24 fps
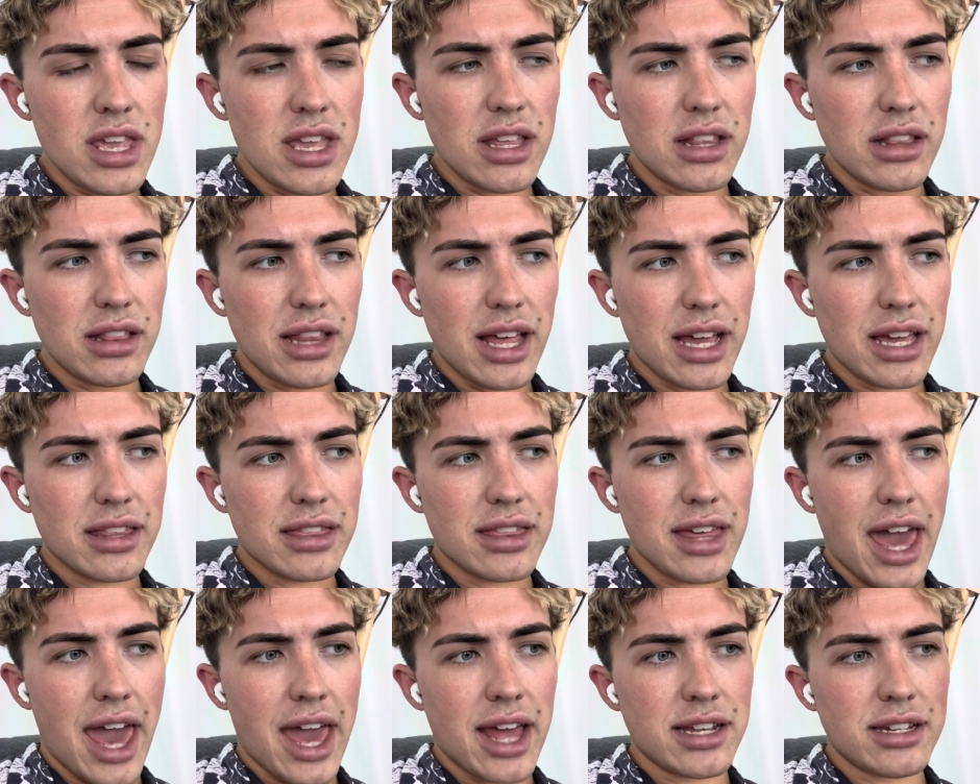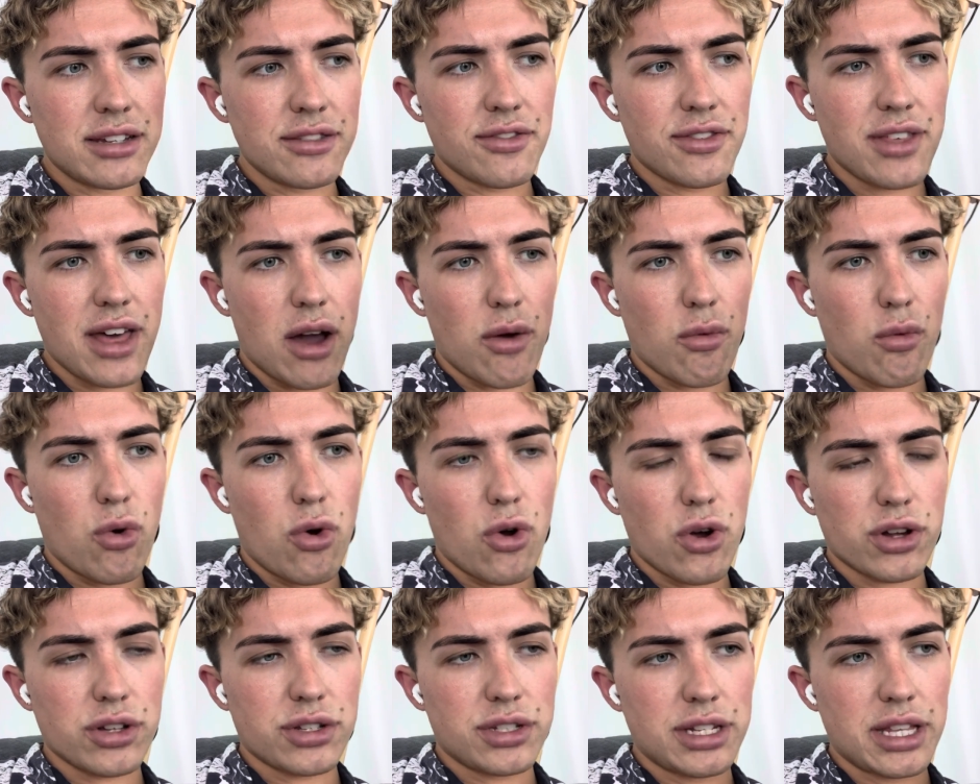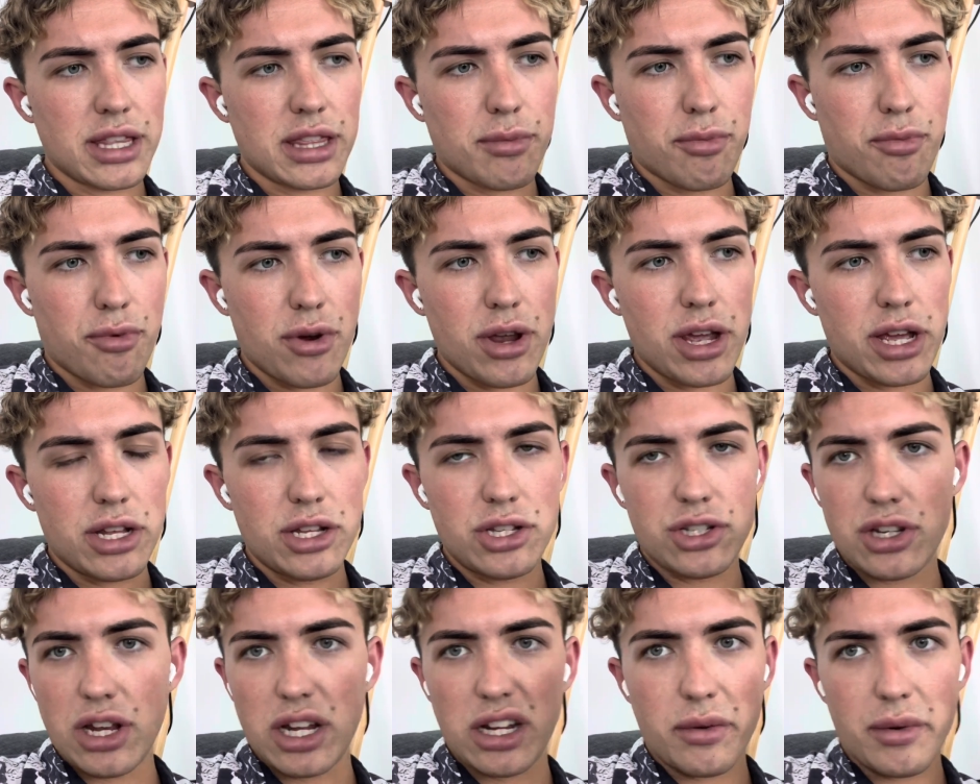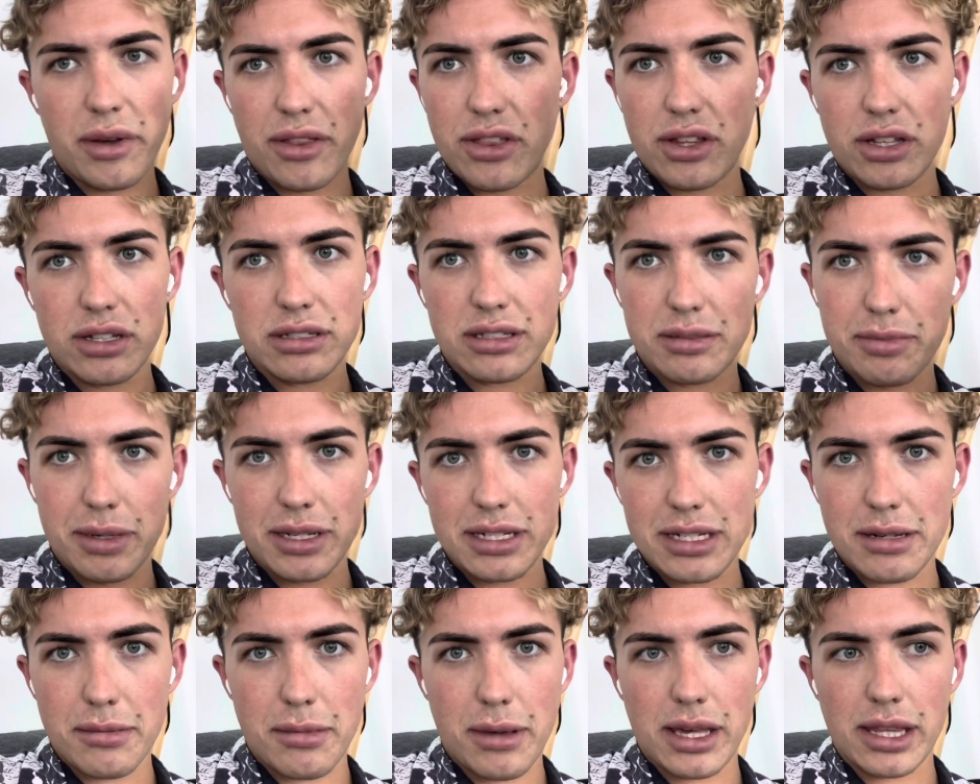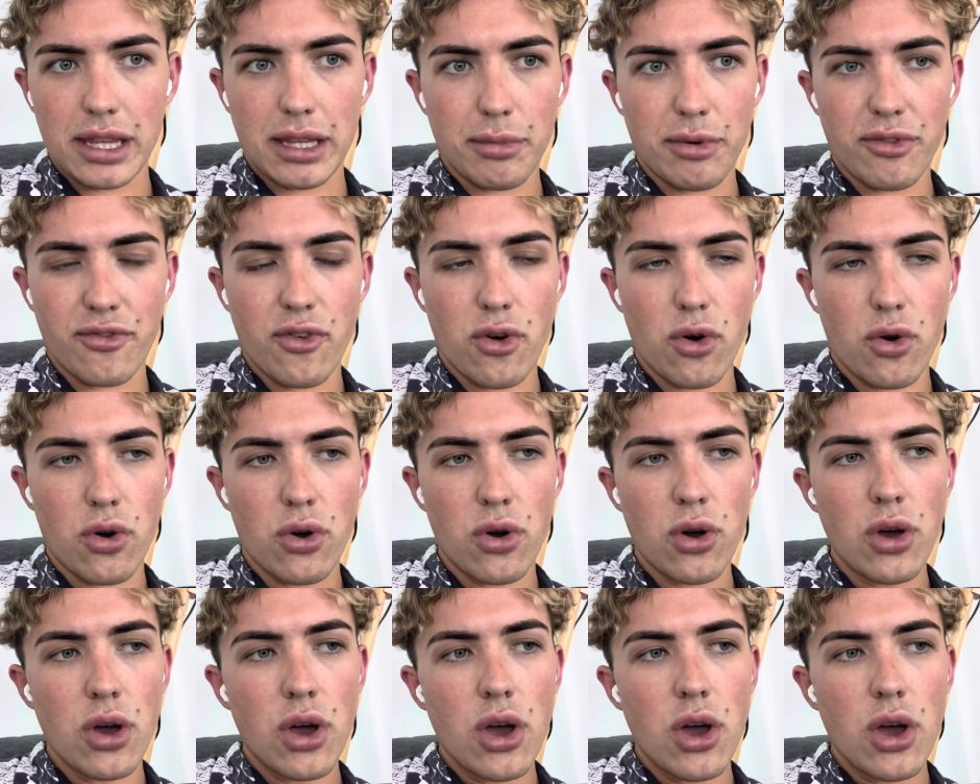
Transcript: like at the end of that walk near the bridge, anyone that's been to Manly before,